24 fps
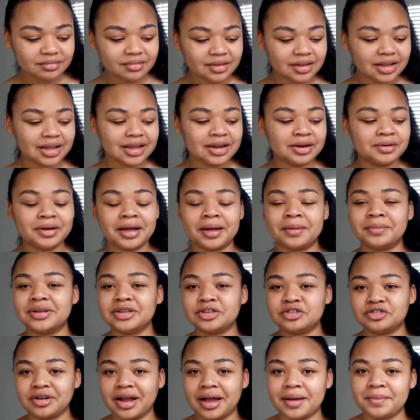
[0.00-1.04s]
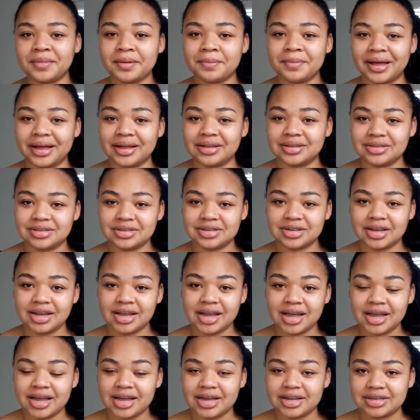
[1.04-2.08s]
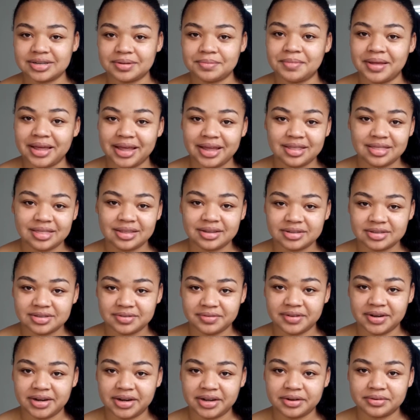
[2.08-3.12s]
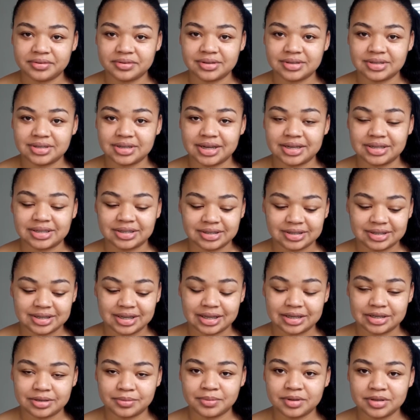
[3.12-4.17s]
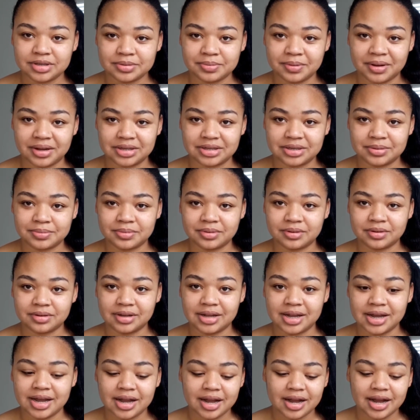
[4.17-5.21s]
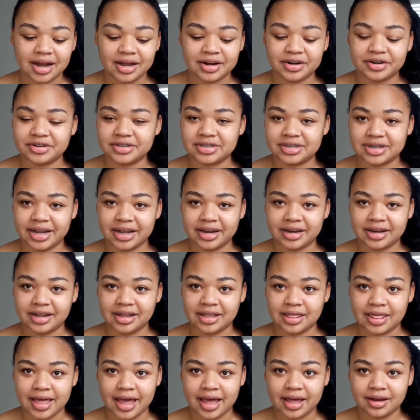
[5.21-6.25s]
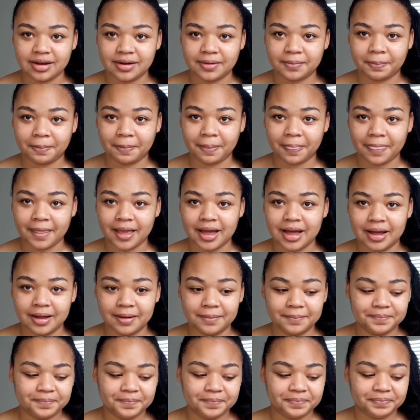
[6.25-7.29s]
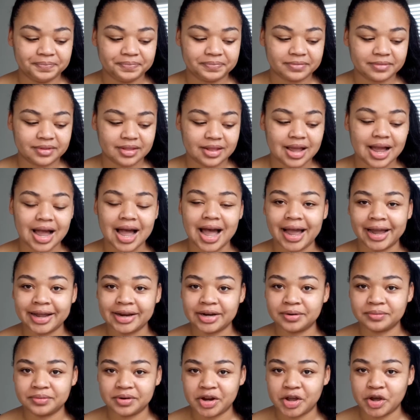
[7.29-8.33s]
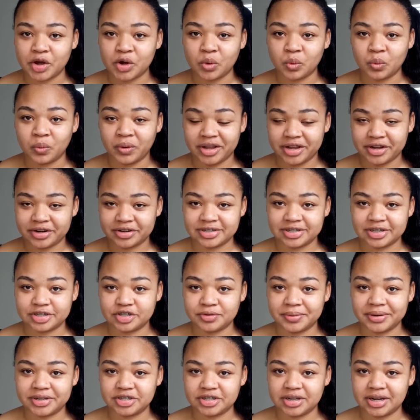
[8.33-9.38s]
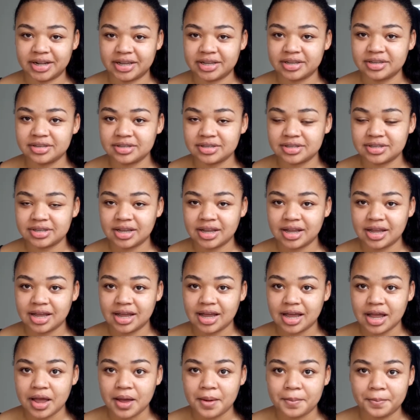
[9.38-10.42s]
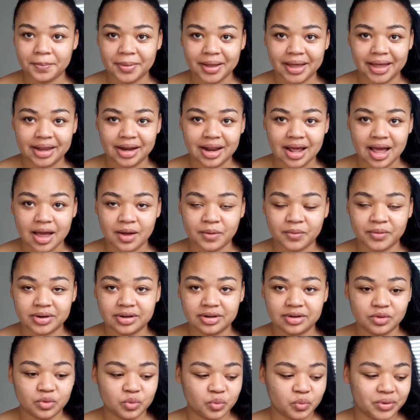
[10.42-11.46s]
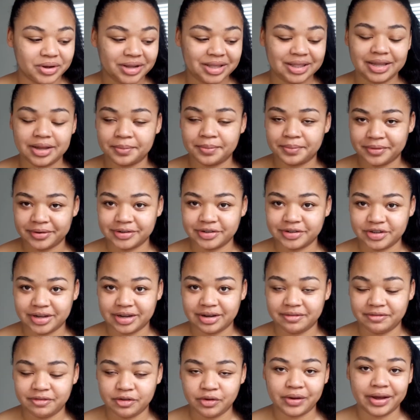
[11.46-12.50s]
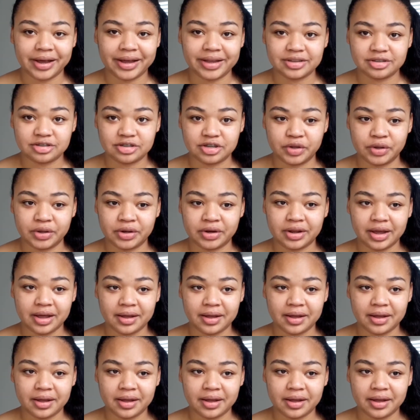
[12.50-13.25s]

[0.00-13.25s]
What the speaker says: anyway, I'm going to try my best to make these videos as accessible as possible, understanding that I don't know what your situation is, but I would really appreciate if you guys could